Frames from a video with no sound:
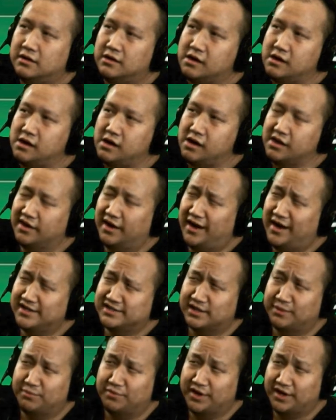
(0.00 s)
The
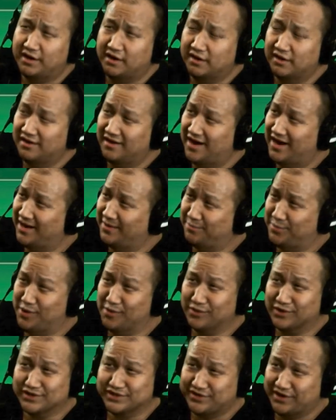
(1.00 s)
highest I played online,
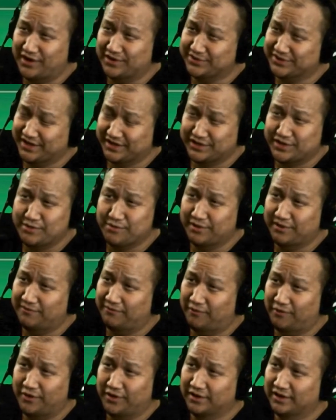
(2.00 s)
PokerStars, like 200,
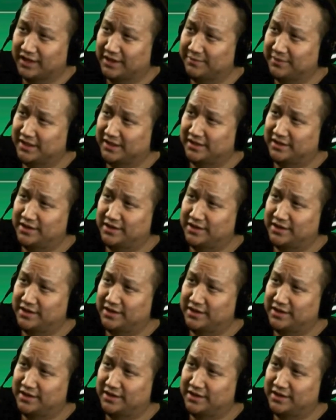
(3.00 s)
400 limit.